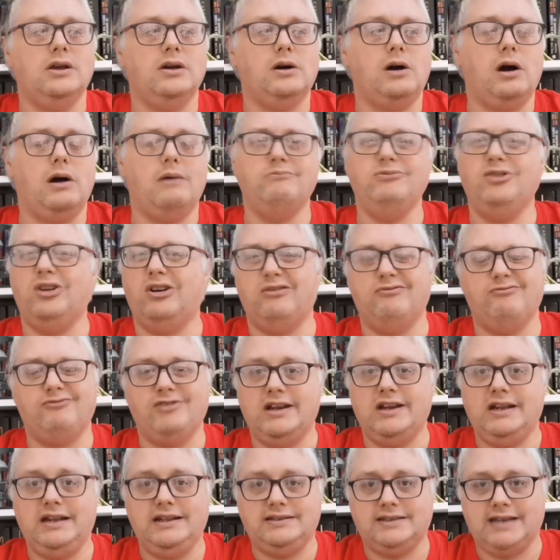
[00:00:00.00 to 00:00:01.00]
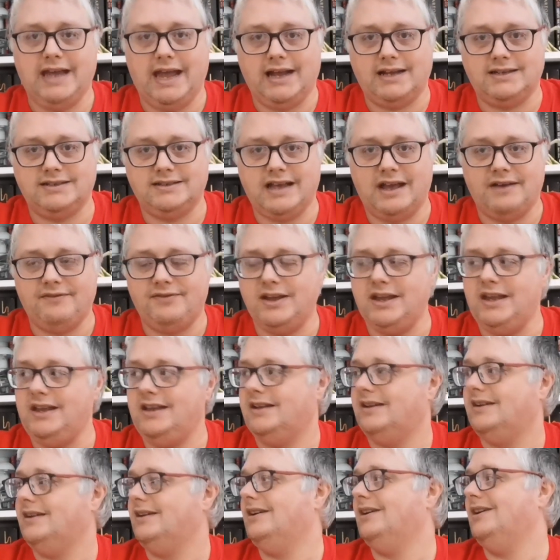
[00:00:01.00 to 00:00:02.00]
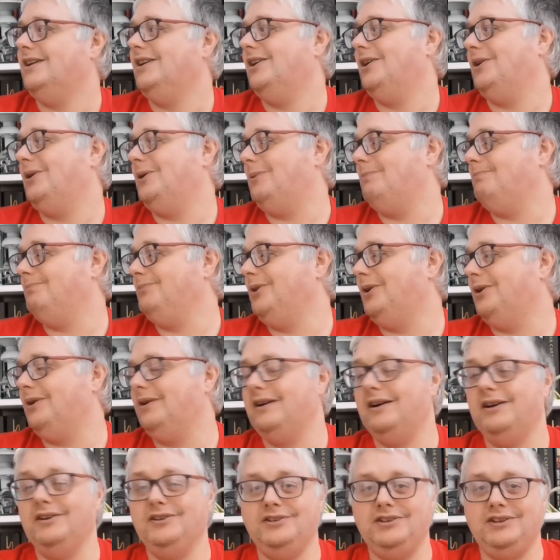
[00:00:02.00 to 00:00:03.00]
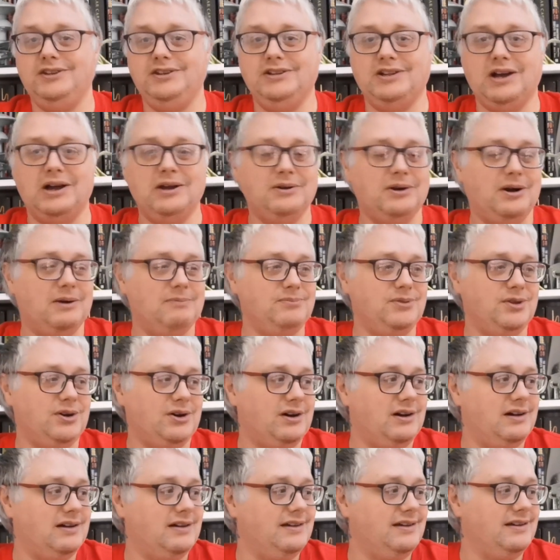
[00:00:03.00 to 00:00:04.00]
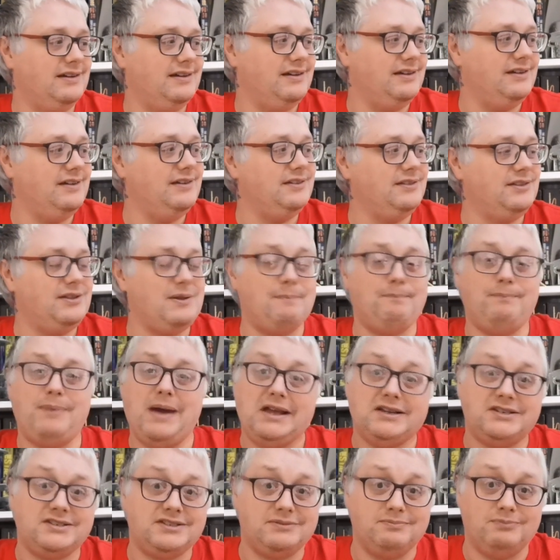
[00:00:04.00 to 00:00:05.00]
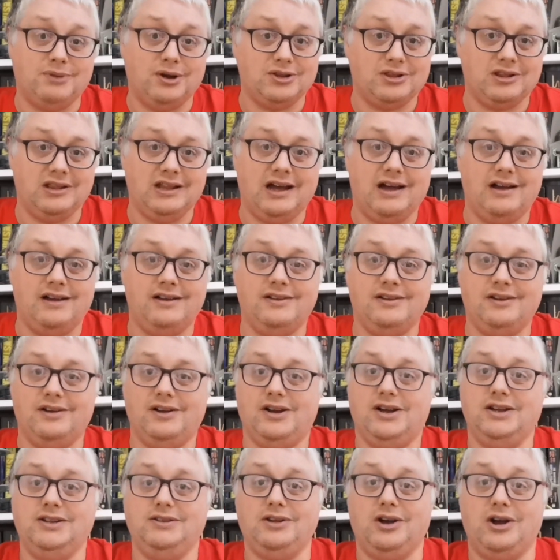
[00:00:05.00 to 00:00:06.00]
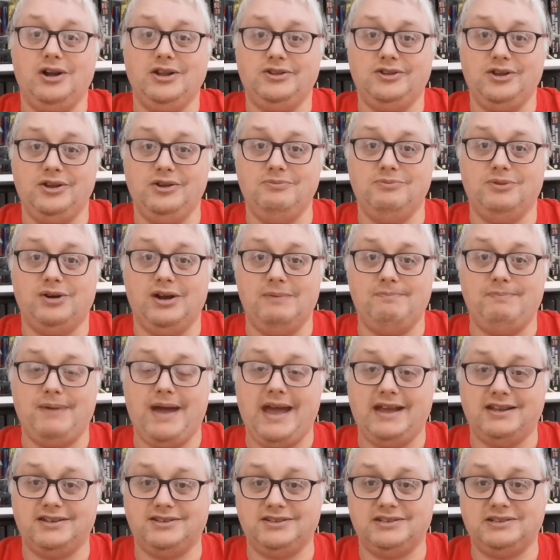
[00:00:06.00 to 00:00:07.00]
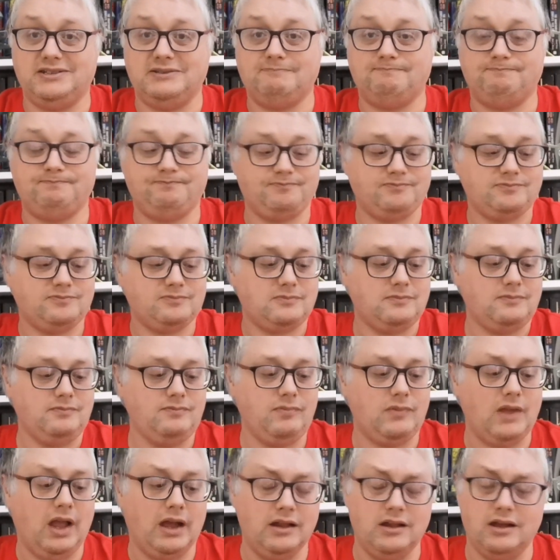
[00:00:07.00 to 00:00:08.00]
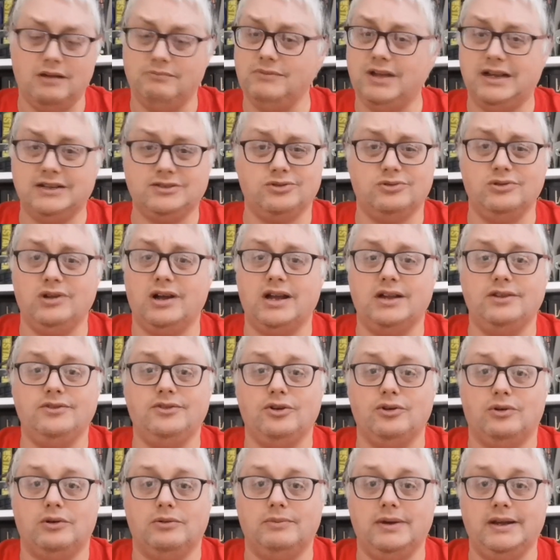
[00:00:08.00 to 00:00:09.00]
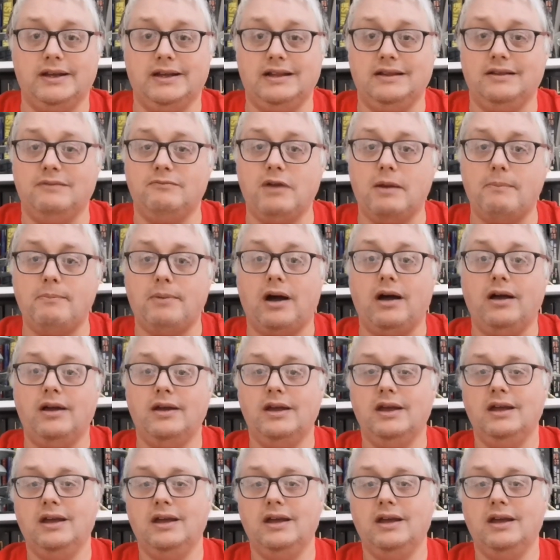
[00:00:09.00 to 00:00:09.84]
I'm not really tech savvy. I'm not, I'm not the best modeler. I do my best, and that's all I can do on it. And remember,